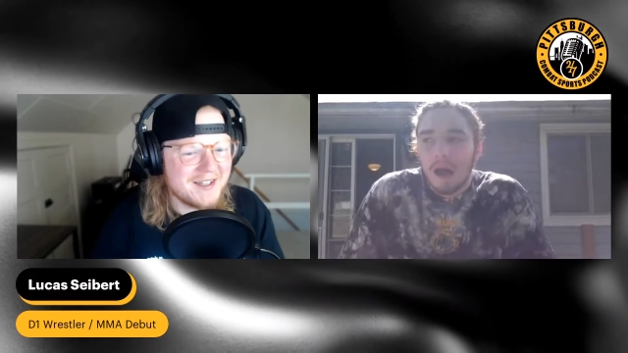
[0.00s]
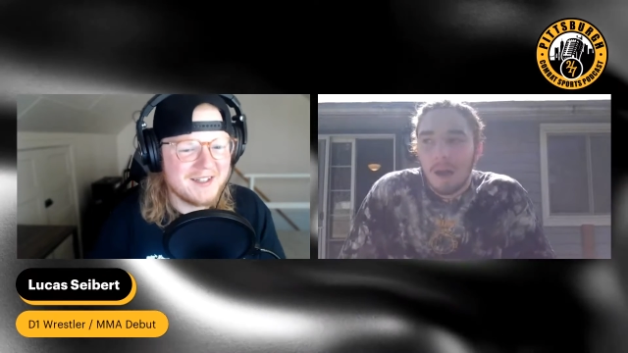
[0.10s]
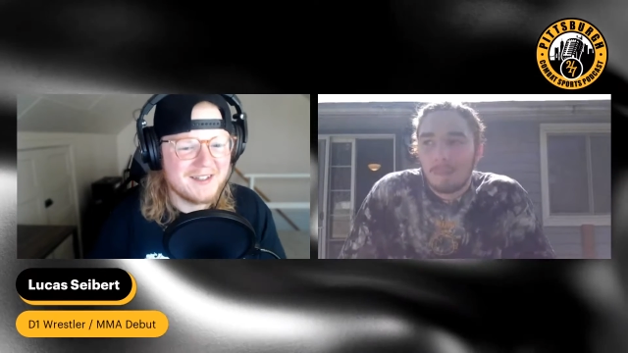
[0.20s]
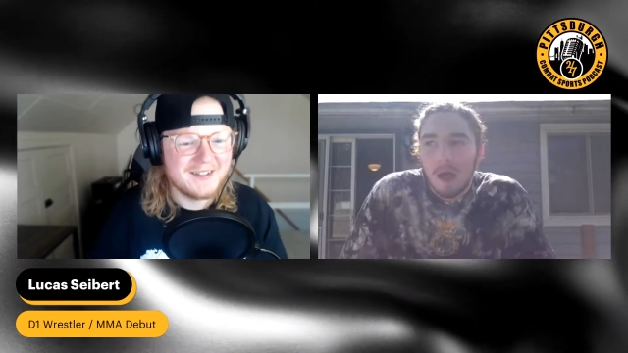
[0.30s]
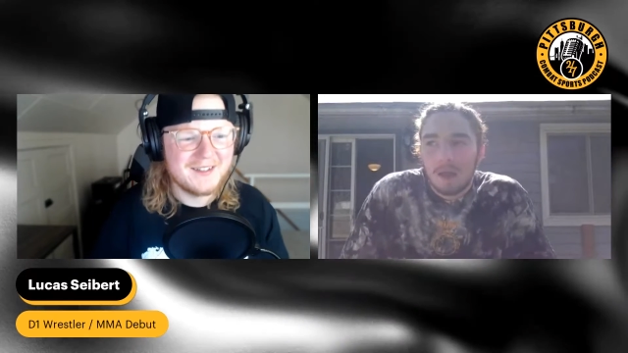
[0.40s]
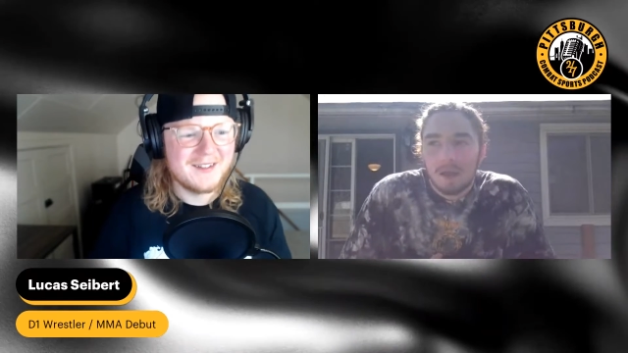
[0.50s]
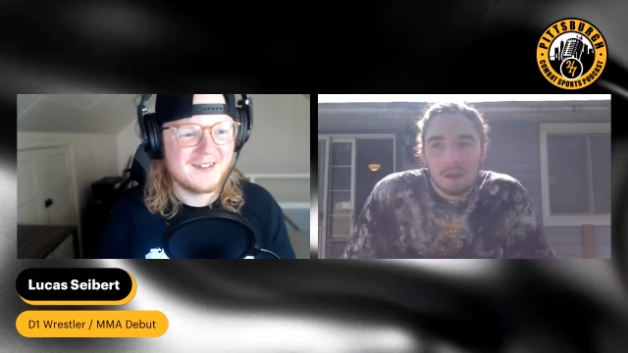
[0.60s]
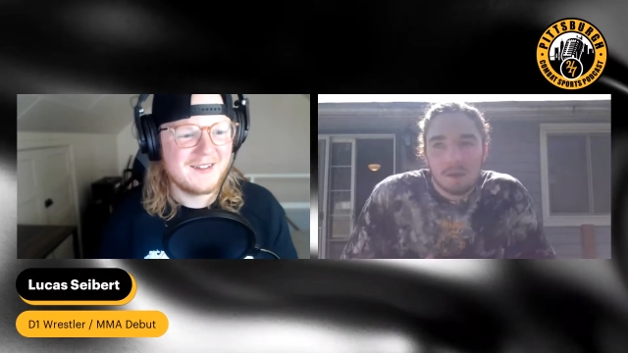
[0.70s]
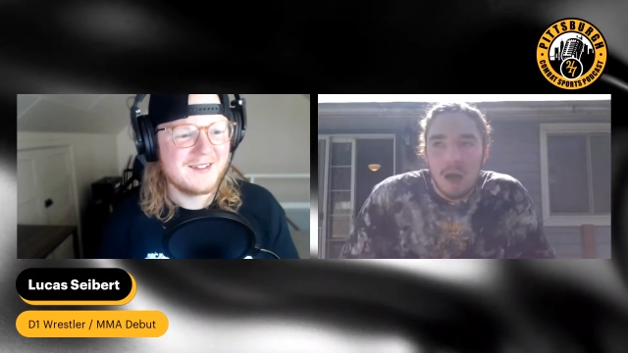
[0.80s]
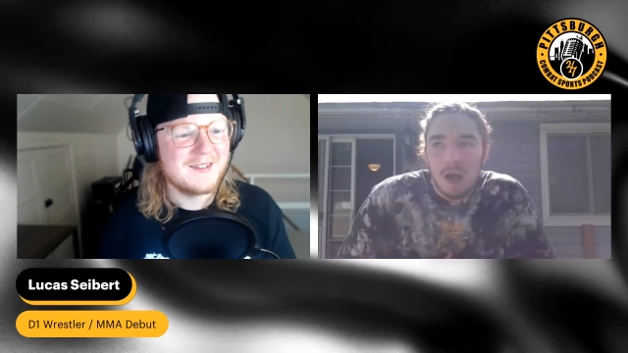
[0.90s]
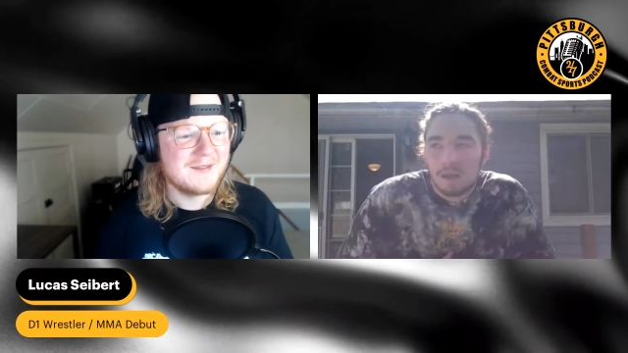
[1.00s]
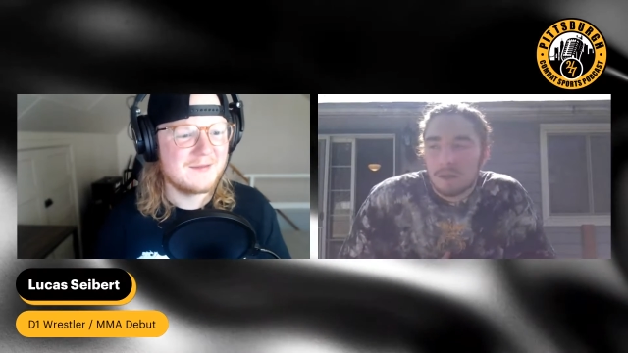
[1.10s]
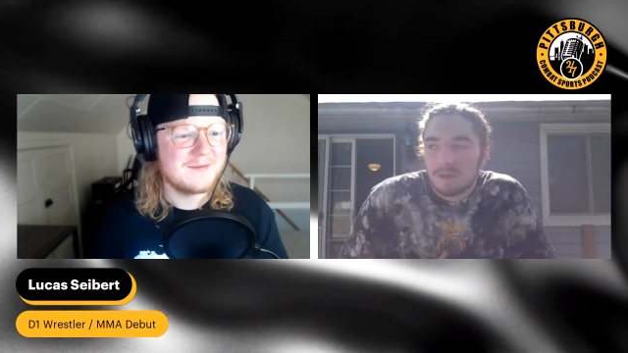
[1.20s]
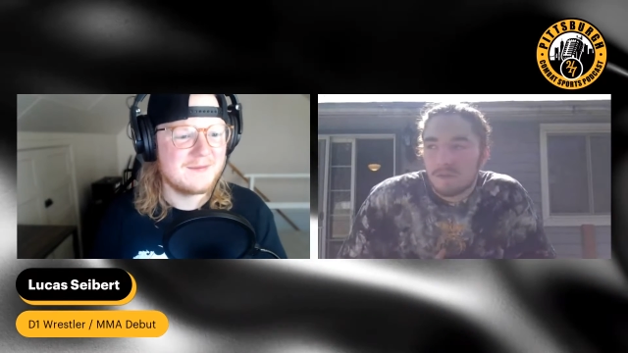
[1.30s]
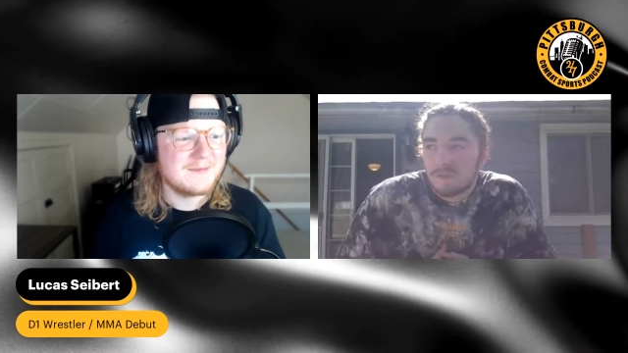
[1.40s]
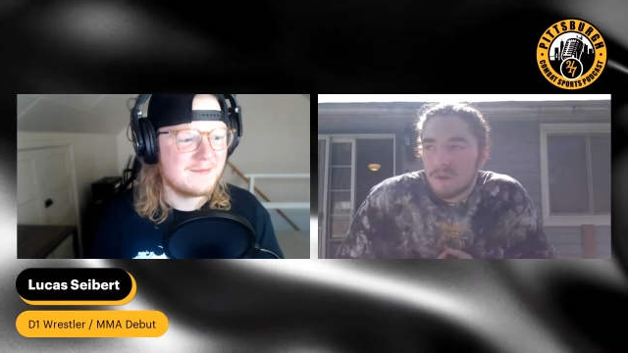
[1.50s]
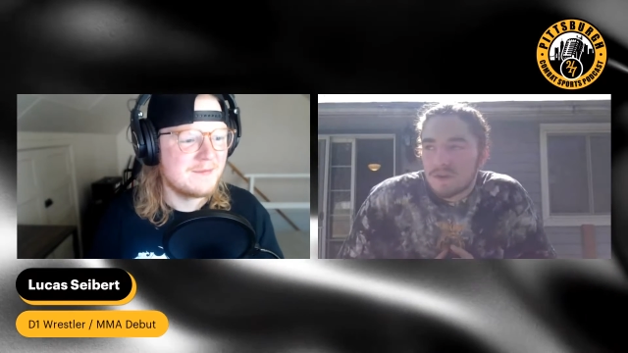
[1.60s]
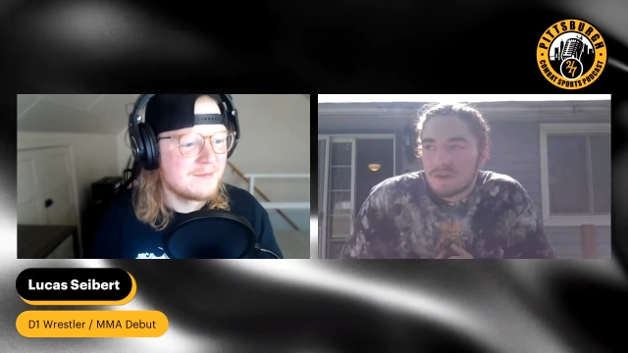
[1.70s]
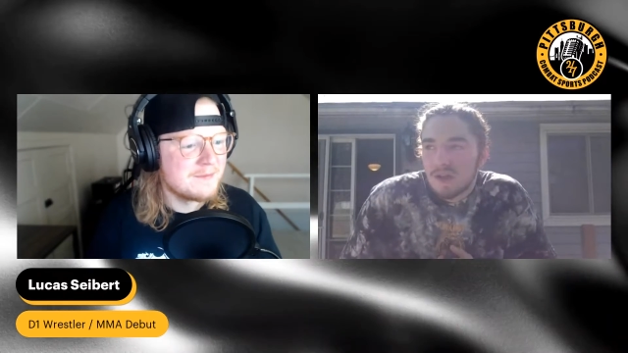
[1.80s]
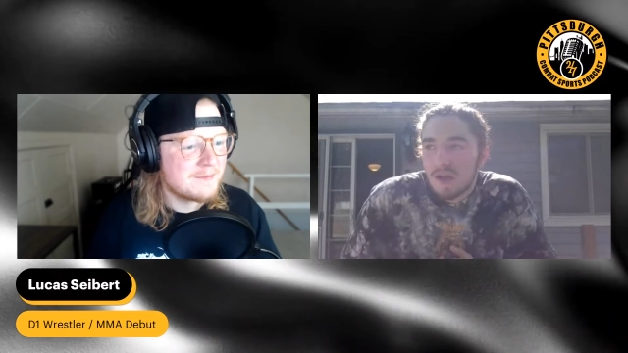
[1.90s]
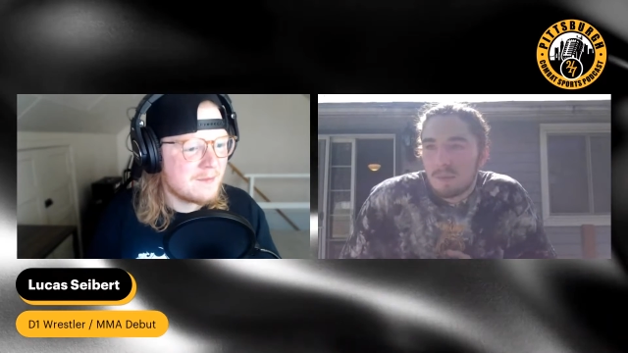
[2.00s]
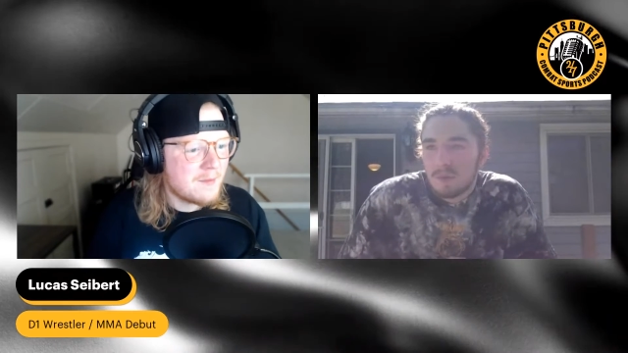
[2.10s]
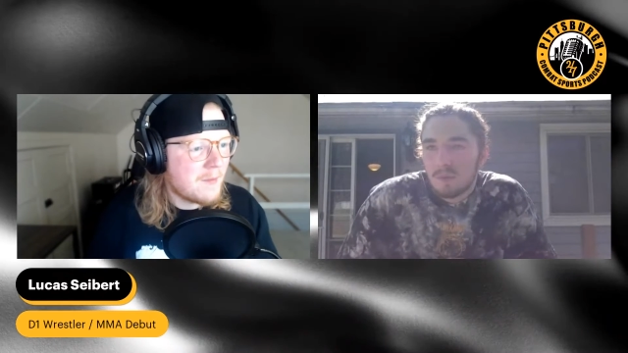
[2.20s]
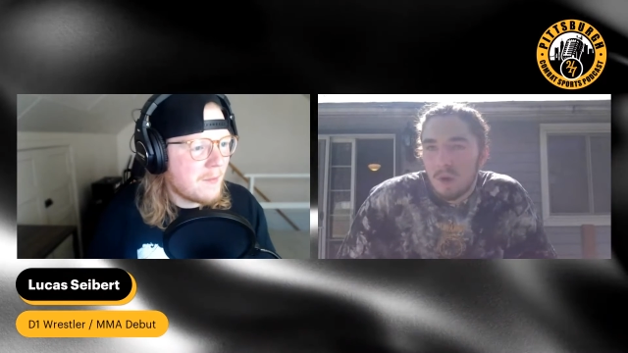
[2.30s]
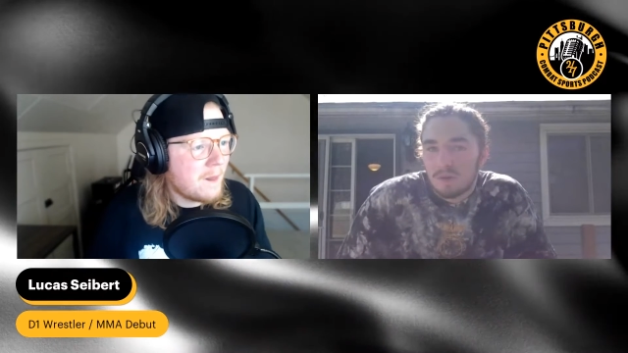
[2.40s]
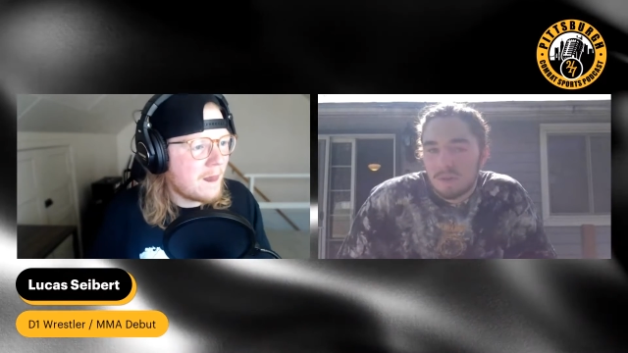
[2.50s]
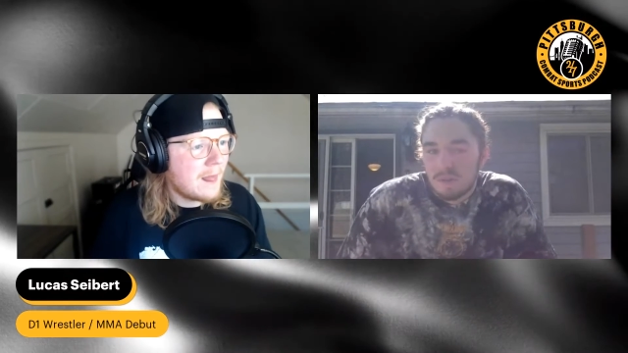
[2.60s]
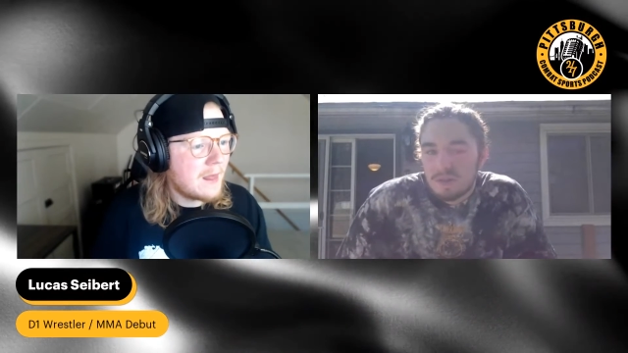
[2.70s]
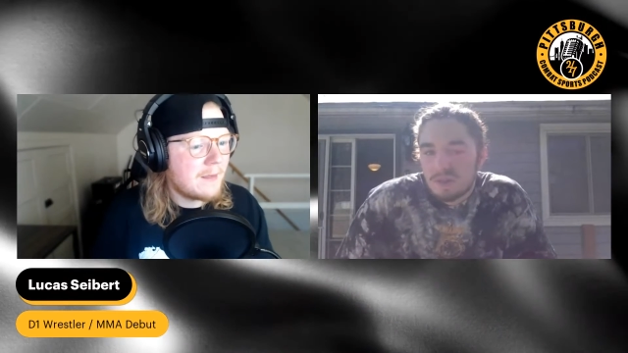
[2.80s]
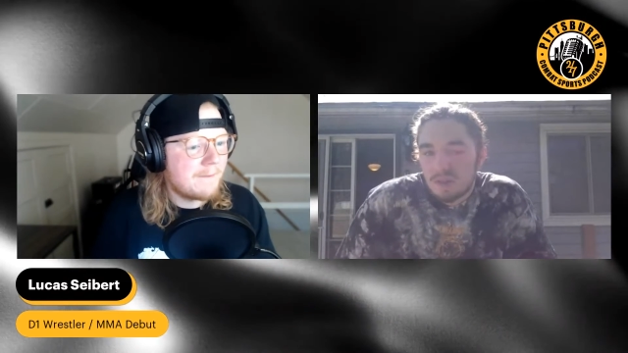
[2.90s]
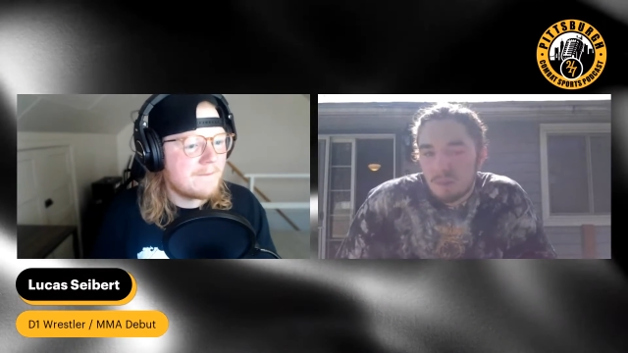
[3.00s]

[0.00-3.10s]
Speaker 1: dude, I'm, at you. I'm not going to lie. Like, the first time he walked into the